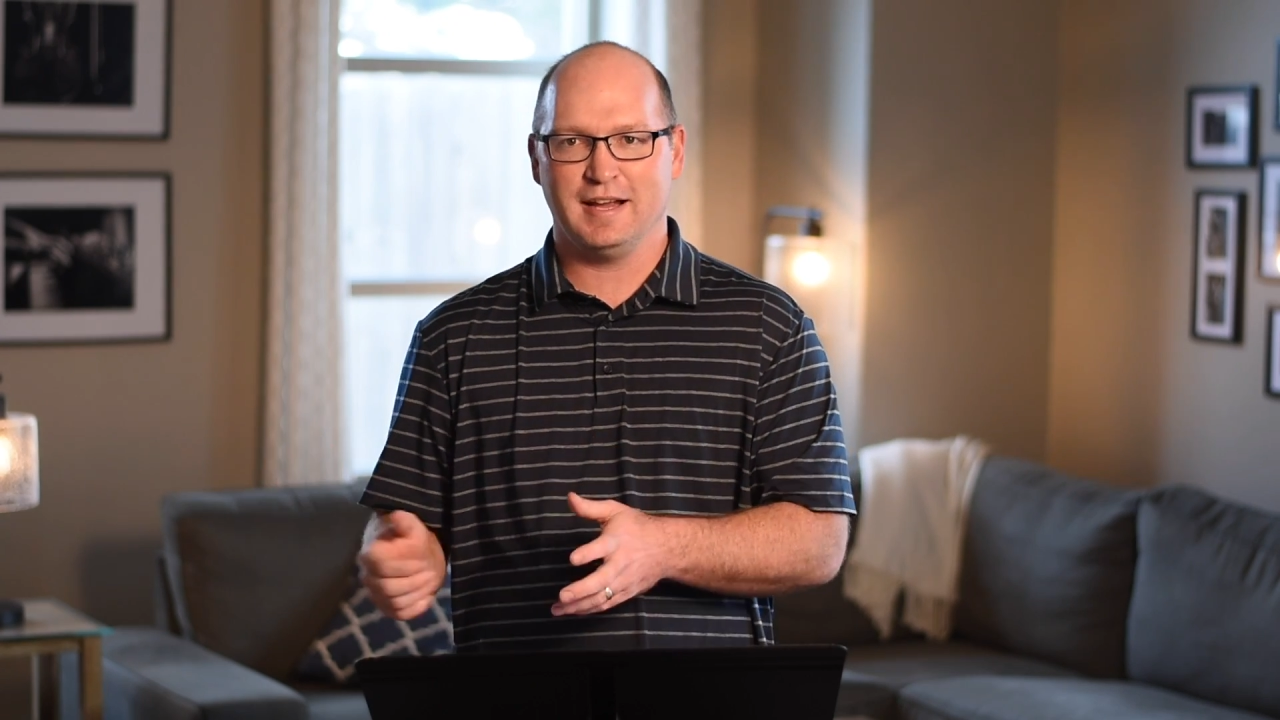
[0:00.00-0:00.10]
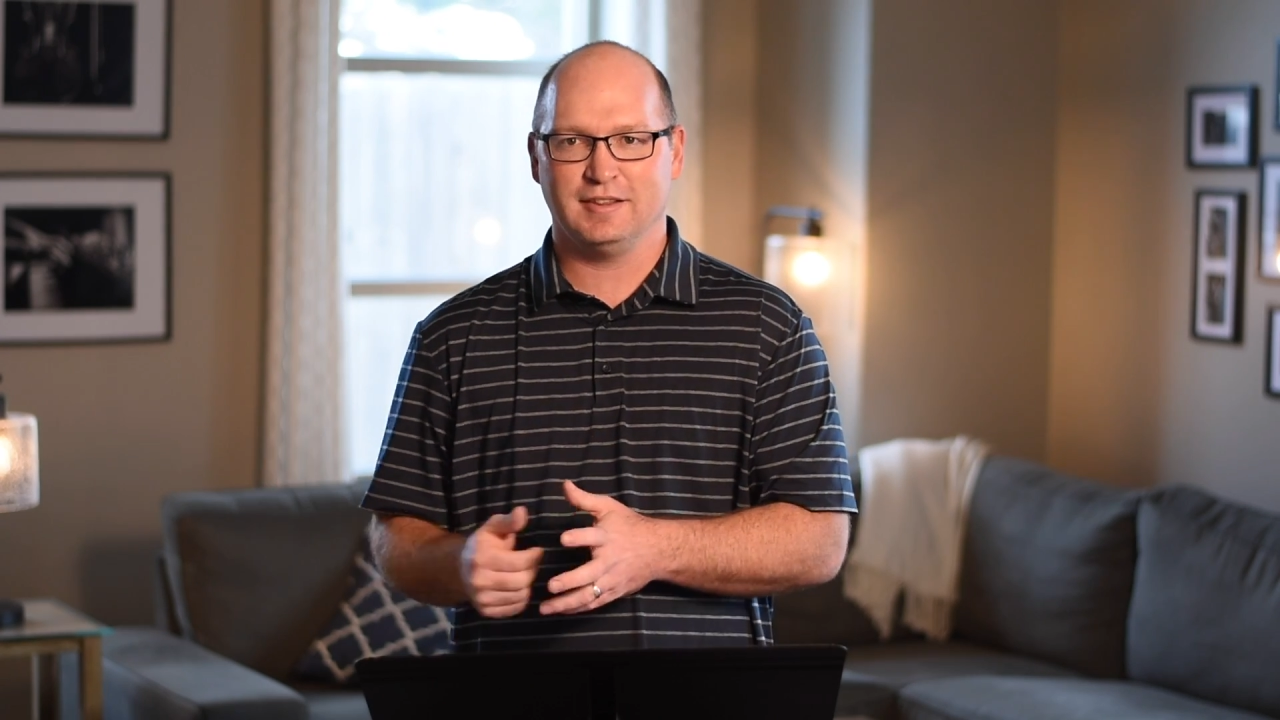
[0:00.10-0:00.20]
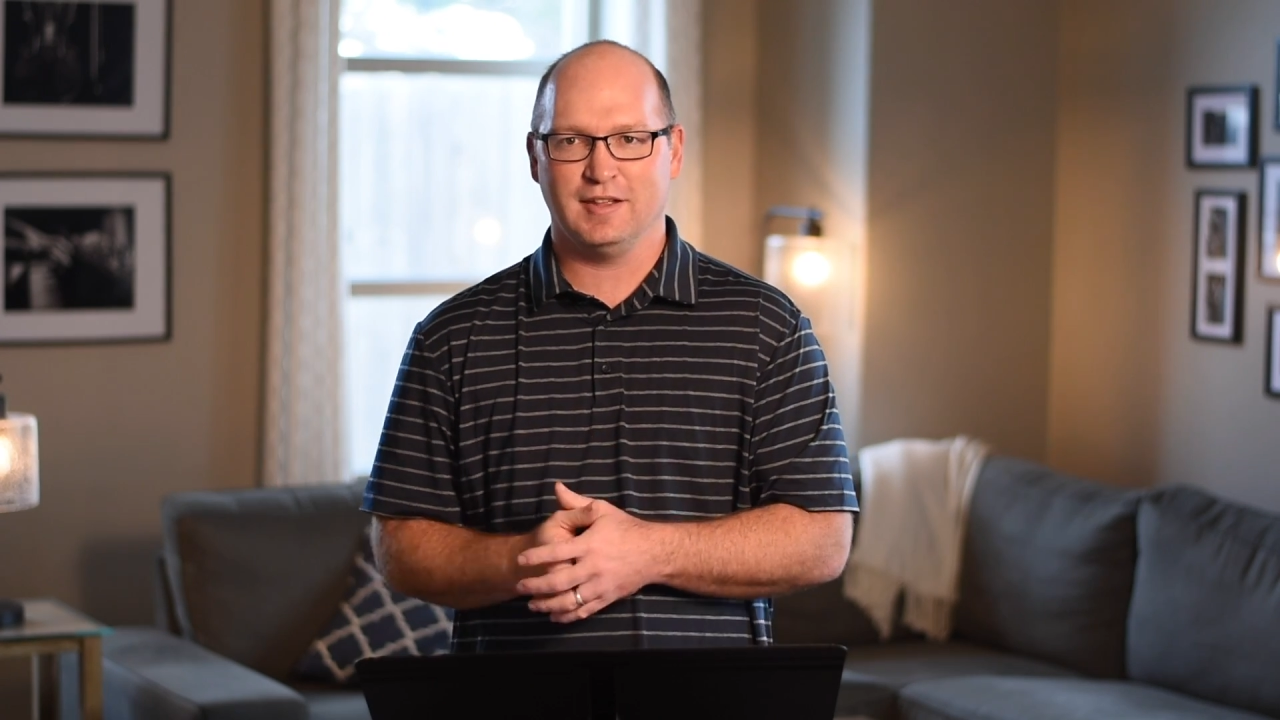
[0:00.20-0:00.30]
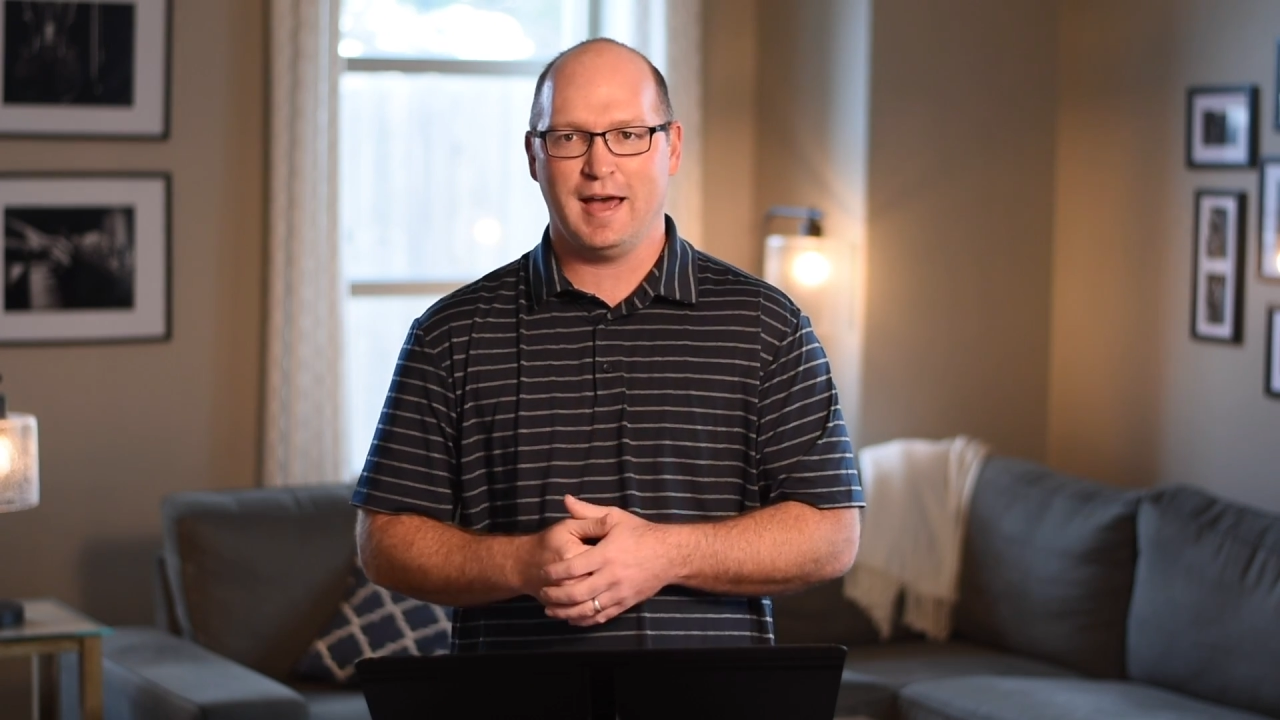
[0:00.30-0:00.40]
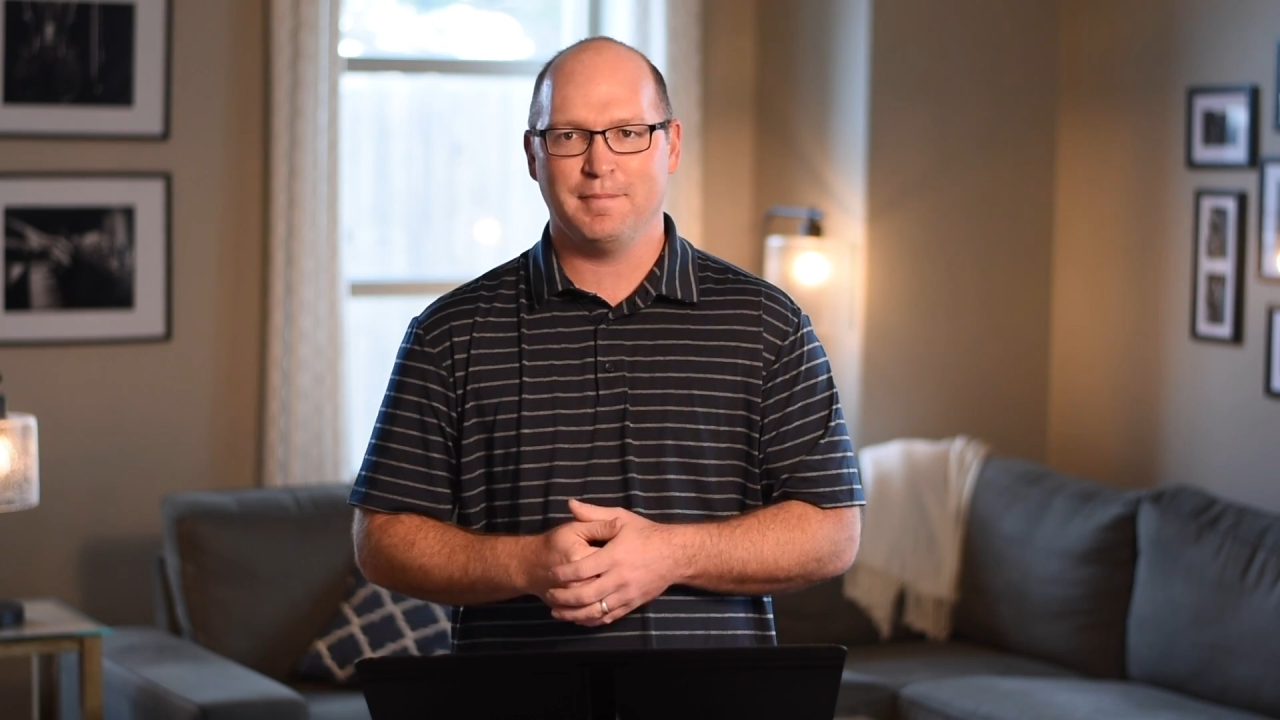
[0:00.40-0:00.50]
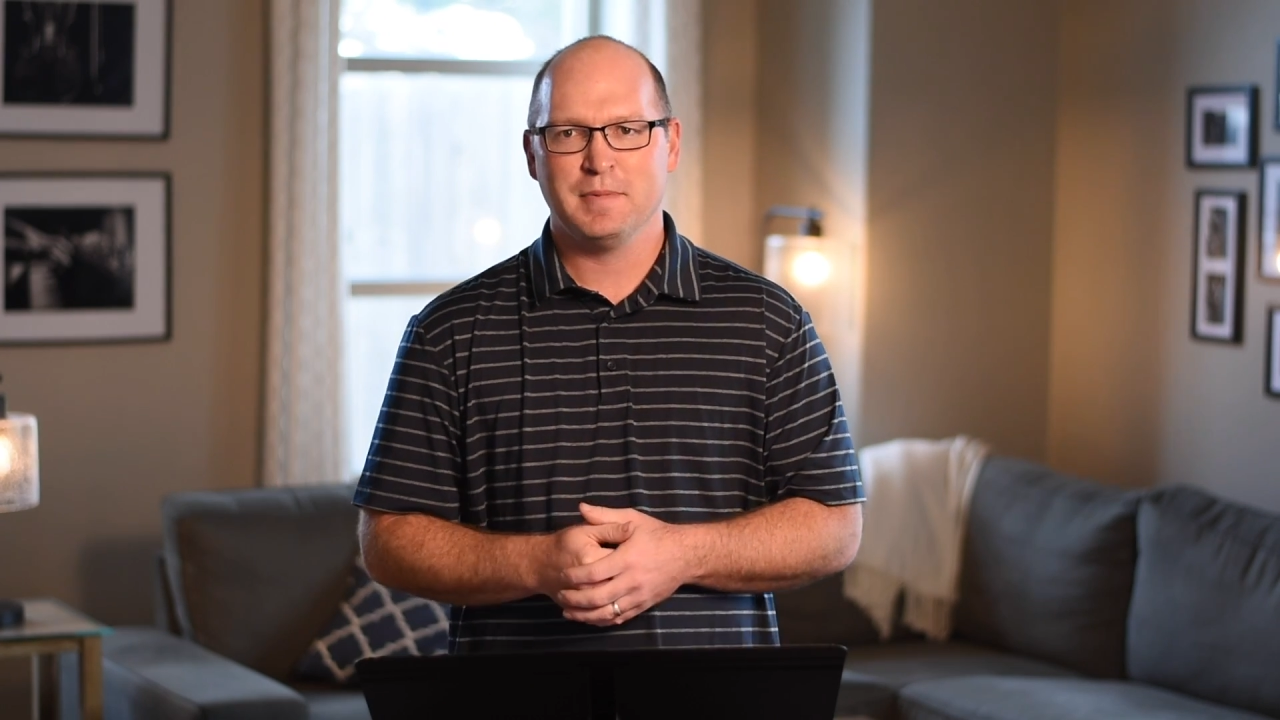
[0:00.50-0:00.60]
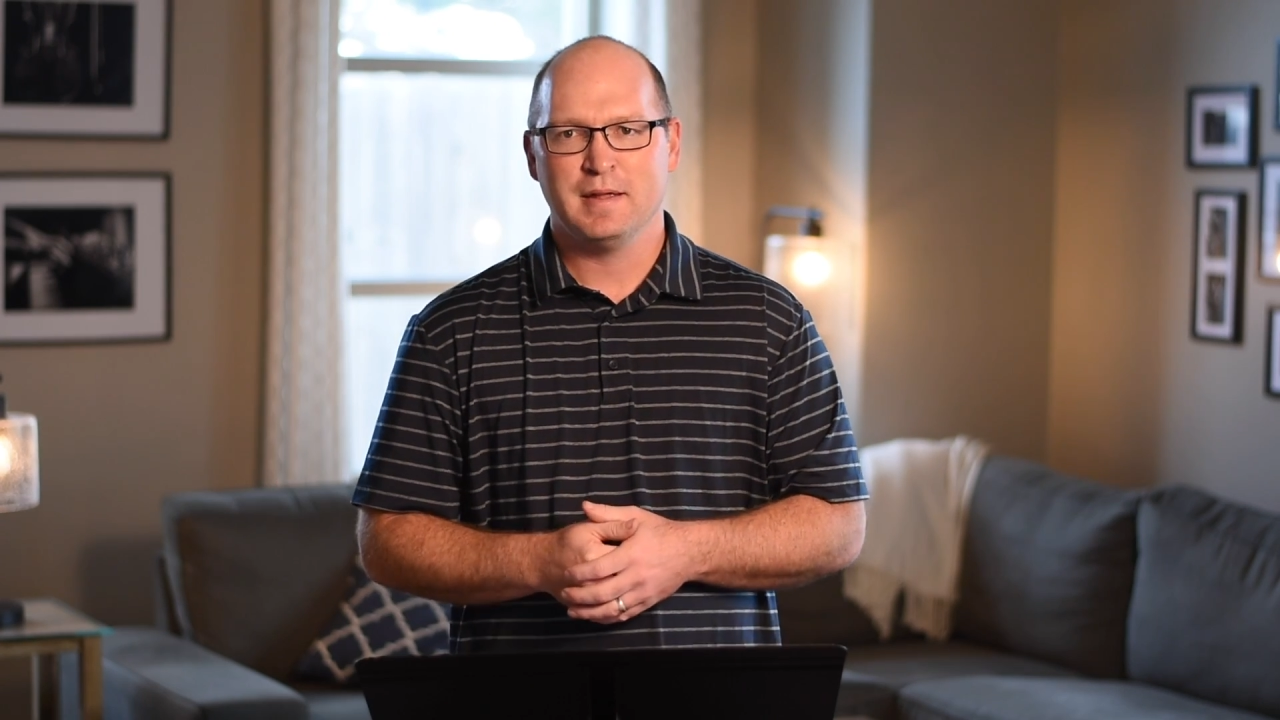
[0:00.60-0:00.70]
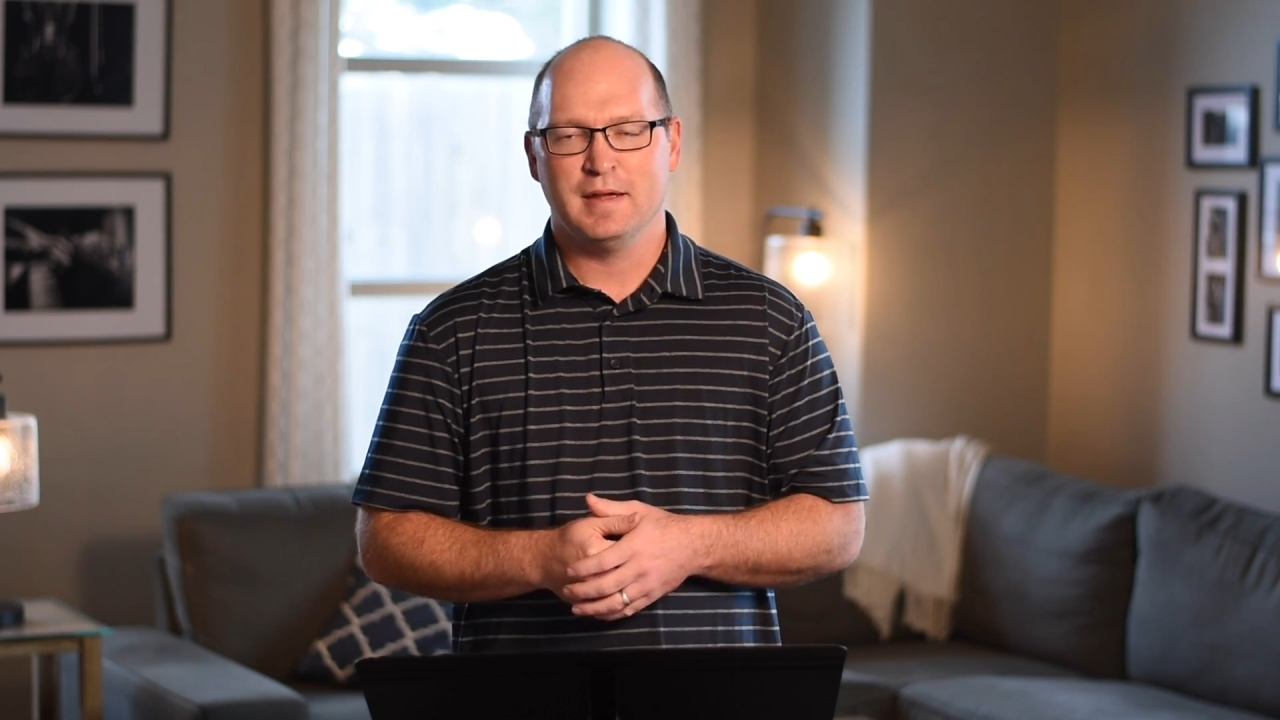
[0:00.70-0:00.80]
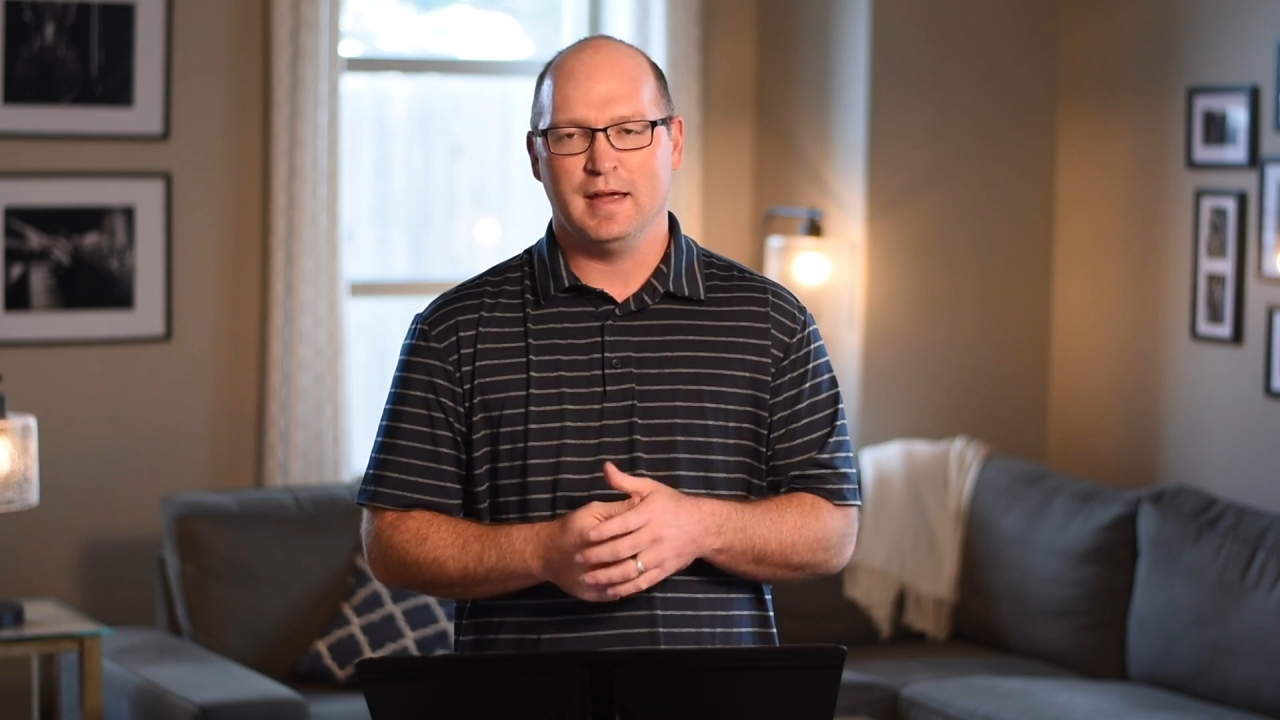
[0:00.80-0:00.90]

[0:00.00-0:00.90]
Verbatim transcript: like that.